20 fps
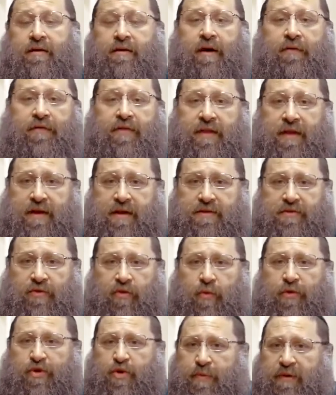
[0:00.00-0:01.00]
of things,
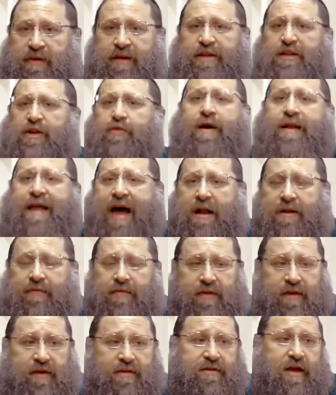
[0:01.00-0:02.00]
or when you begin to run out of
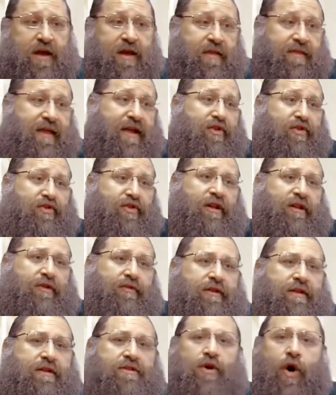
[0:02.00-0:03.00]
things, then you start to
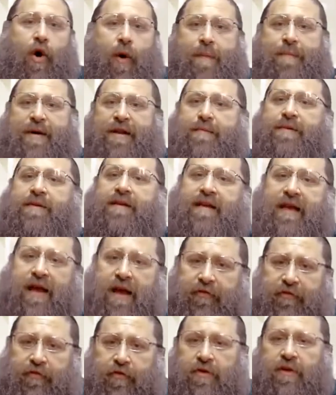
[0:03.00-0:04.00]
realize, oh, I better be
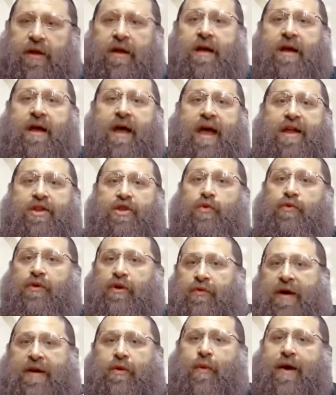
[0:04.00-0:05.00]
careful, and you
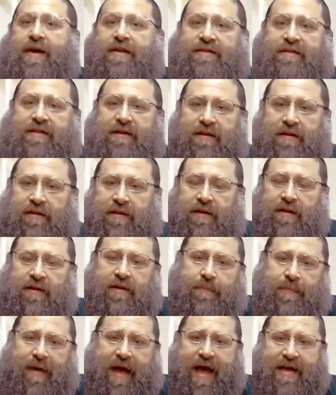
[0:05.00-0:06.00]
regret wasting
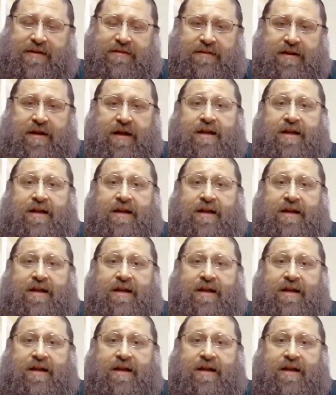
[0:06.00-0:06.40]
in the past.